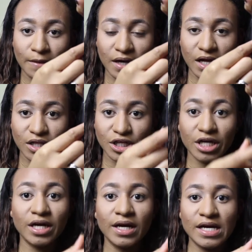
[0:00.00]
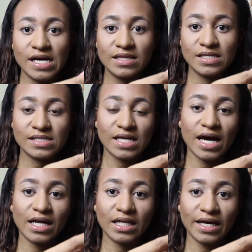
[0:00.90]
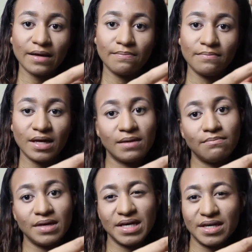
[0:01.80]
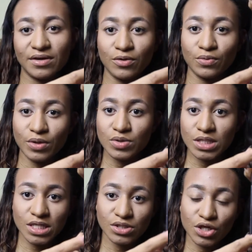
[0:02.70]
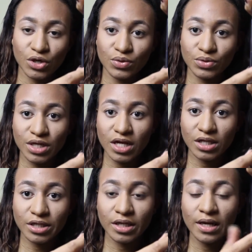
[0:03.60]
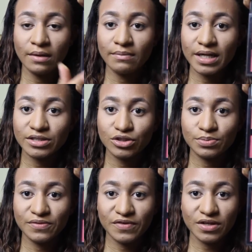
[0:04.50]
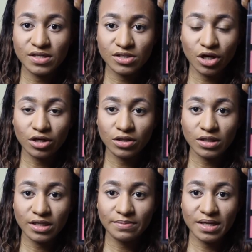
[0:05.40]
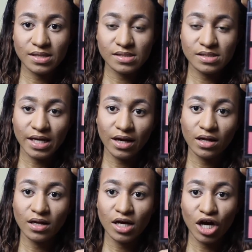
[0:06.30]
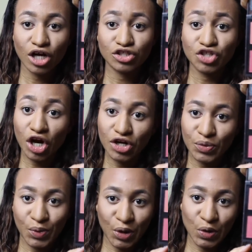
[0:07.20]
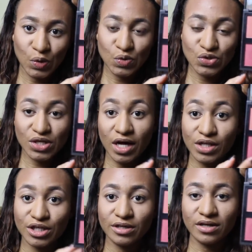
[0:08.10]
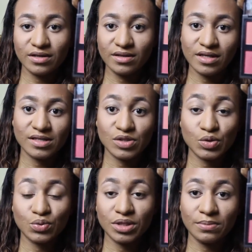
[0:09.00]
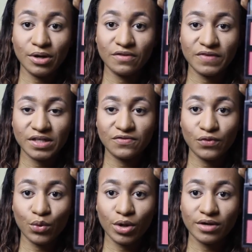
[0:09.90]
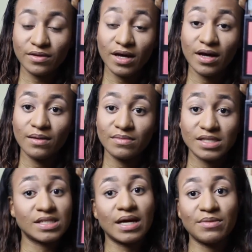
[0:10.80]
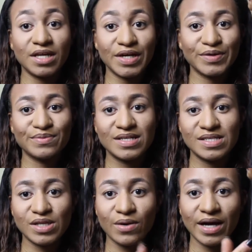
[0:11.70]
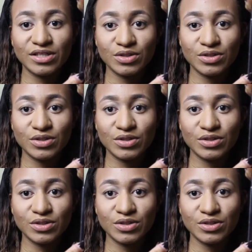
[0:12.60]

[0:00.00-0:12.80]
color, and this is kind of like a mid rosy tone color, but I do prefer this darker look because it's like a dark rose color, and then it's really perfect for this time of the year. And so I